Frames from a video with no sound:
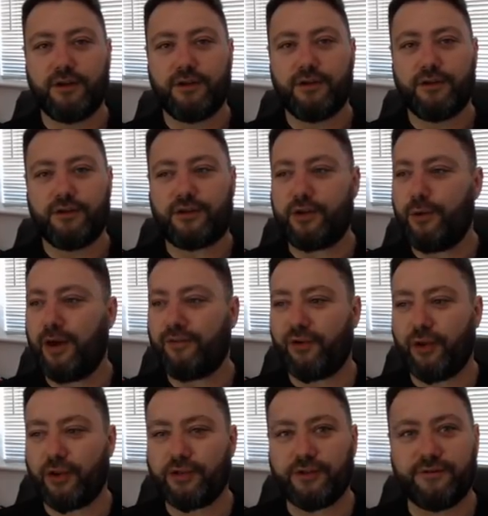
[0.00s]
Do you have a
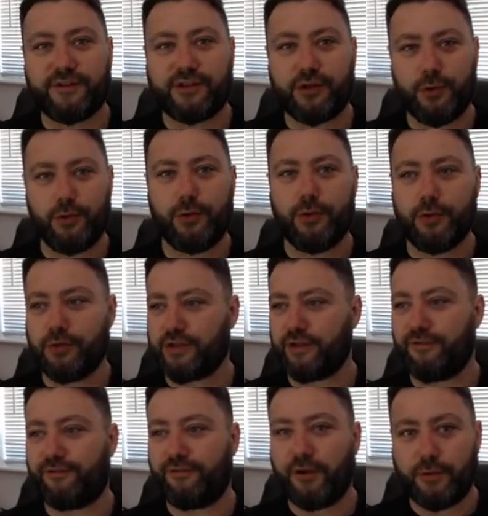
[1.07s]
lot of Zulus in
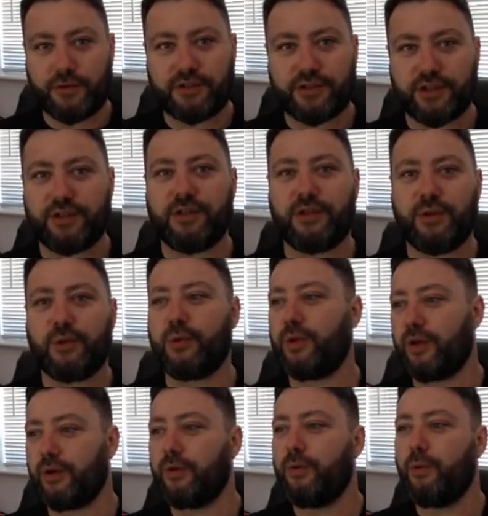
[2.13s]
Folkestone, do
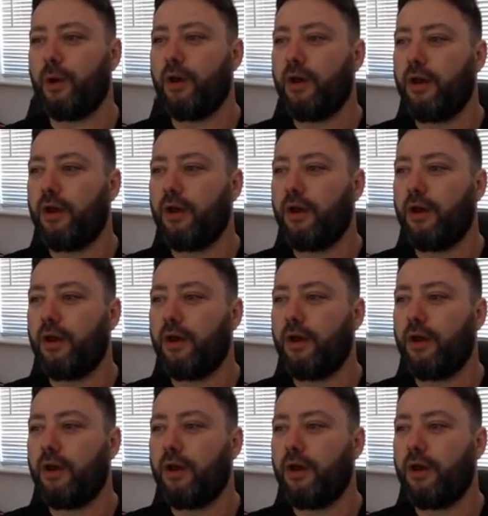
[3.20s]
you?